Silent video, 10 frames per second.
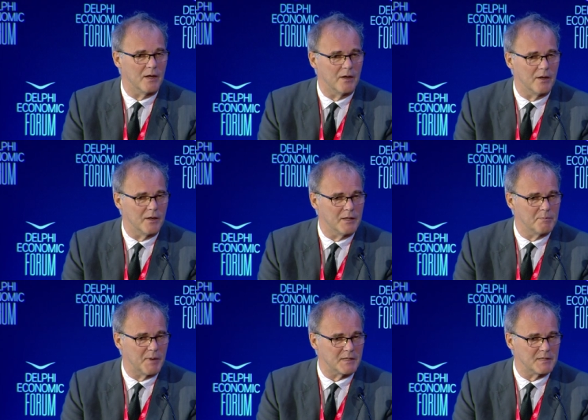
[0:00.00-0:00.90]
uh,
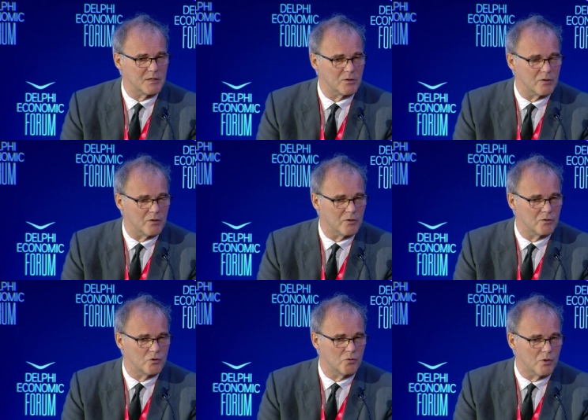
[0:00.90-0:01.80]
in particular
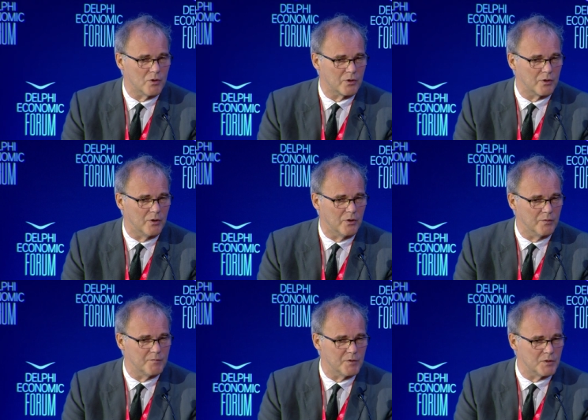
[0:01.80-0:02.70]
to work
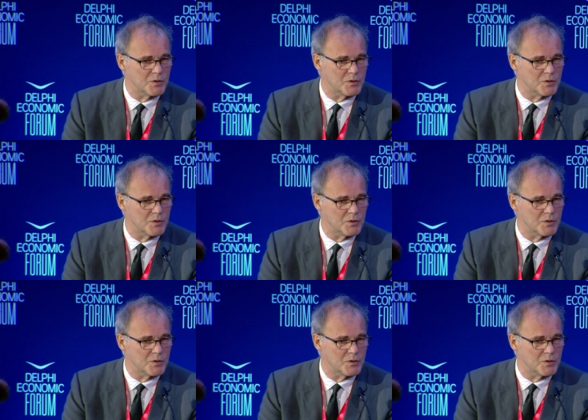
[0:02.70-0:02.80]
on the